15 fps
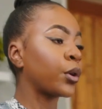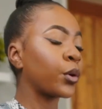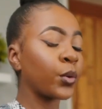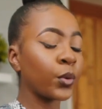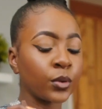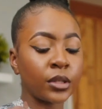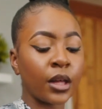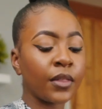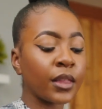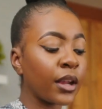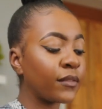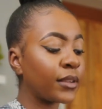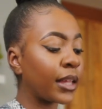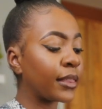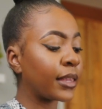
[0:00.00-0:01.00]
Okay, cool. Now that
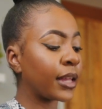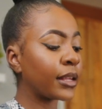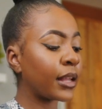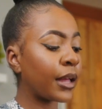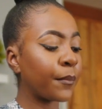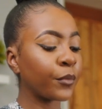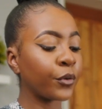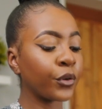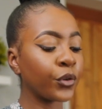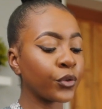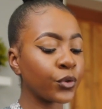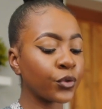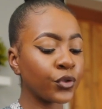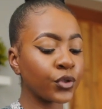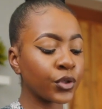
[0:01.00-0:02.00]
I've done that, I'm going
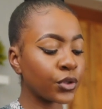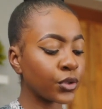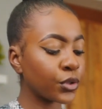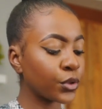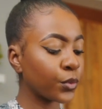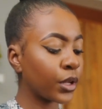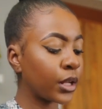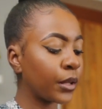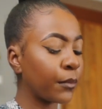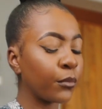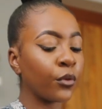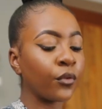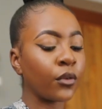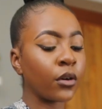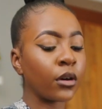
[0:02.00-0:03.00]
to just quickly
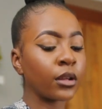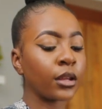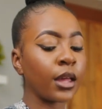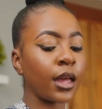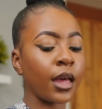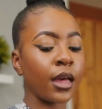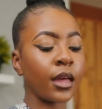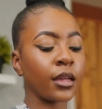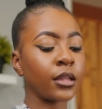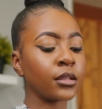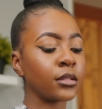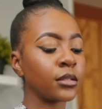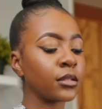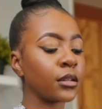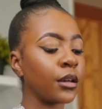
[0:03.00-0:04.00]
move on
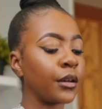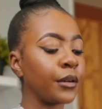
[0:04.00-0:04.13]
and